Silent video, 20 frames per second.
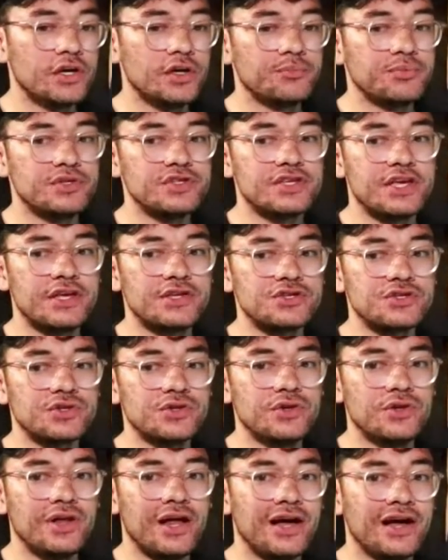good
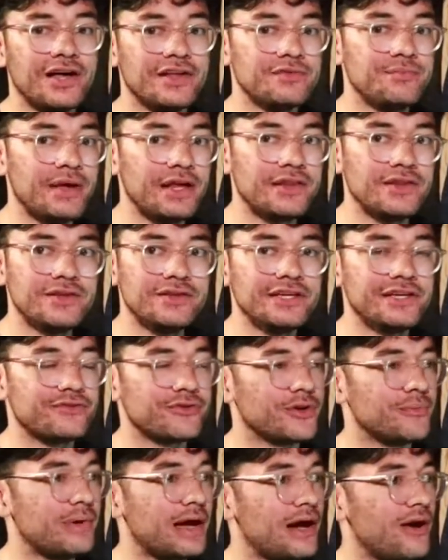potential. He's been in the league
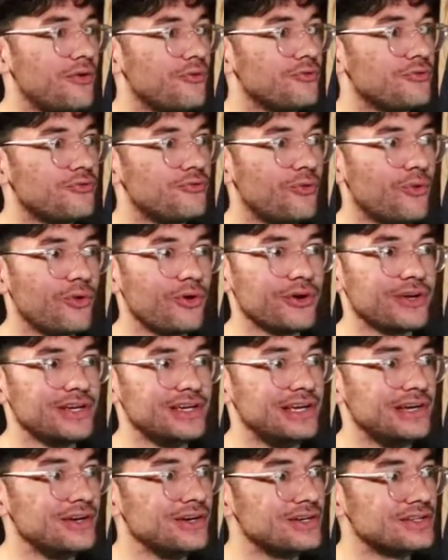for about 4
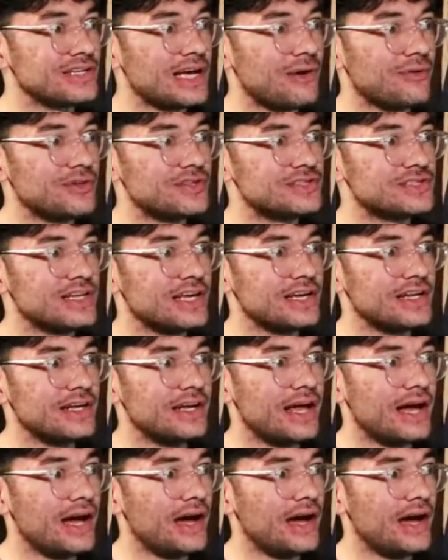years, I would say now.